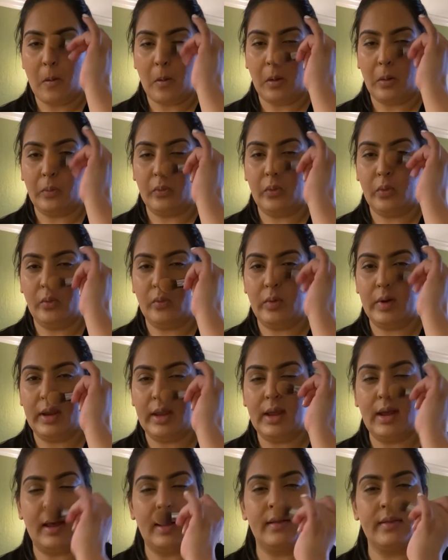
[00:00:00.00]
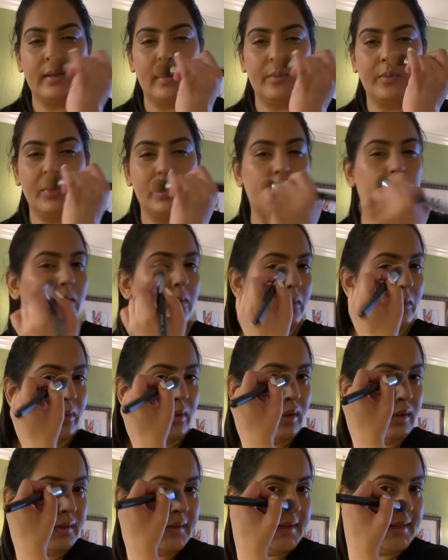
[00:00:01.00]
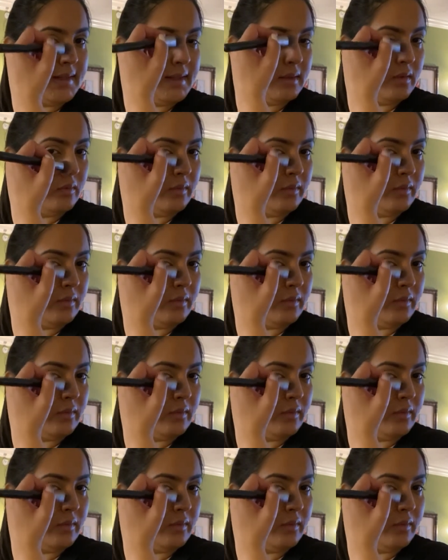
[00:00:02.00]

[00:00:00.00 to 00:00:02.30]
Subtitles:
don't worry guys, I'm gonna do a detailed